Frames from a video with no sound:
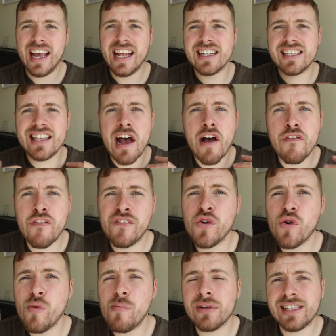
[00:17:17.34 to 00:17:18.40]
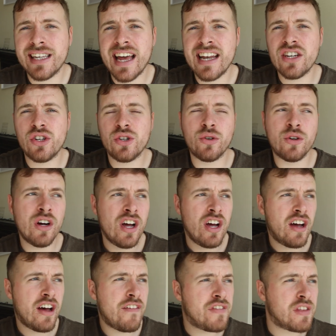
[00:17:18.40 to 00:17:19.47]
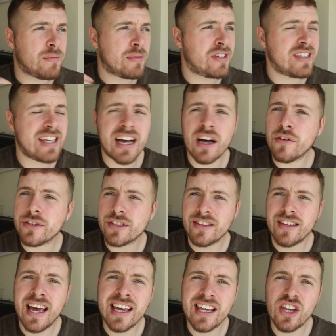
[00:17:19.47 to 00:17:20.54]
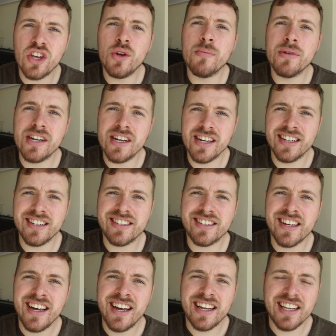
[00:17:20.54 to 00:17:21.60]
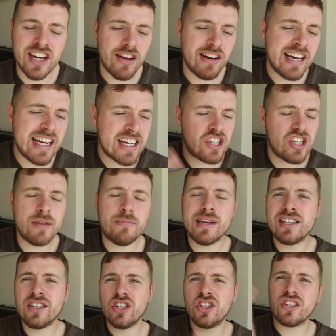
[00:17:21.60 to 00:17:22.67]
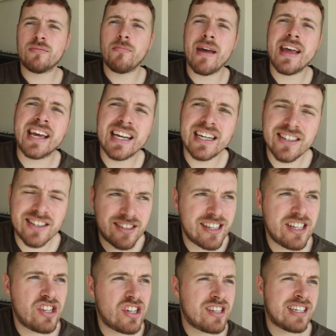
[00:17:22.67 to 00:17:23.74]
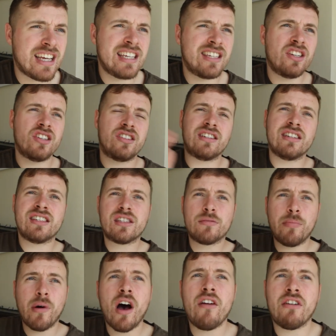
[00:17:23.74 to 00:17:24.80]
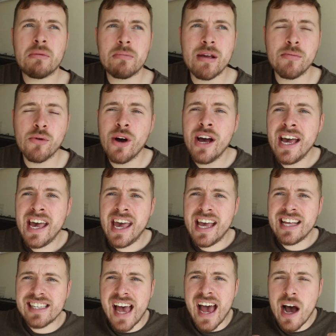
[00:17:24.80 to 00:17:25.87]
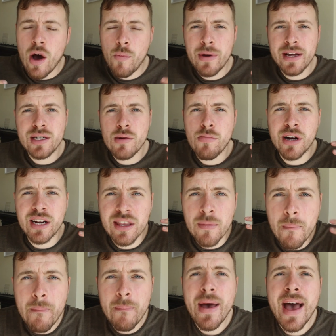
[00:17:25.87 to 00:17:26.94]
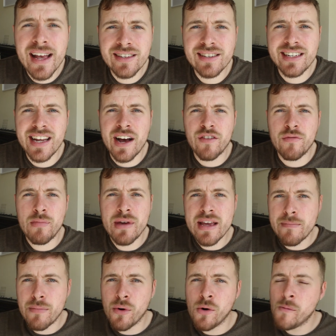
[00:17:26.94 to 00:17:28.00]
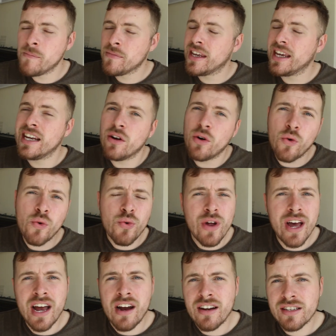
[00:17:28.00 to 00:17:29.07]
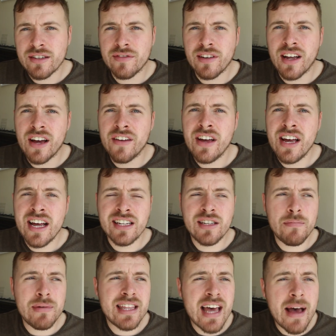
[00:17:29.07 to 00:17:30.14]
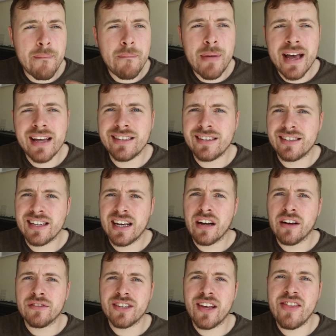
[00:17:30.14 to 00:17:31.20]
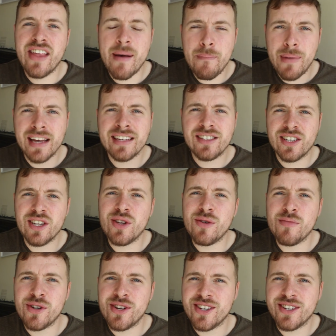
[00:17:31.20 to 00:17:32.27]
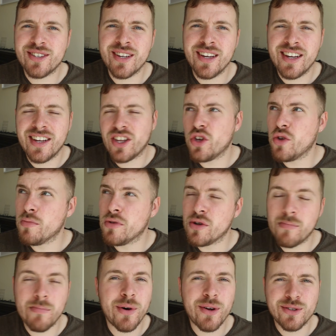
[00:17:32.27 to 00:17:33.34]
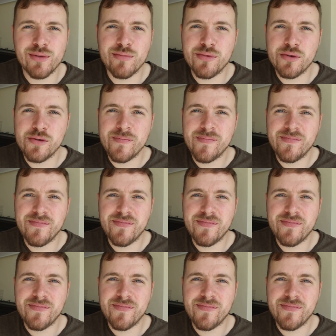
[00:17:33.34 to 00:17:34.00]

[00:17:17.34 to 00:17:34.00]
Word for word: into their full potential of themselves and their humanness. You know, leadership isn't just making decisions, it isn't just inspiring people, it's helping to bring the best out of people in all areas of life to be their best selves and their best humanness, human possible.